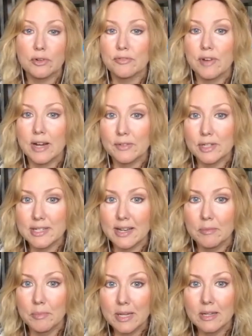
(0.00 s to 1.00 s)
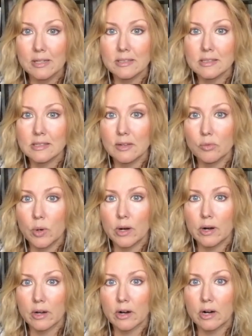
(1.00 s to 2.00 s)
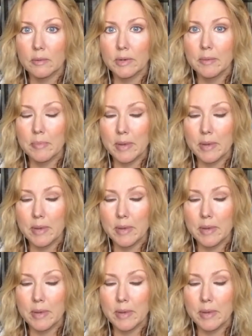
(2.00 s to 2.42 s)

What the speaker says: 5 or 10 minutes of wearing a Harmoni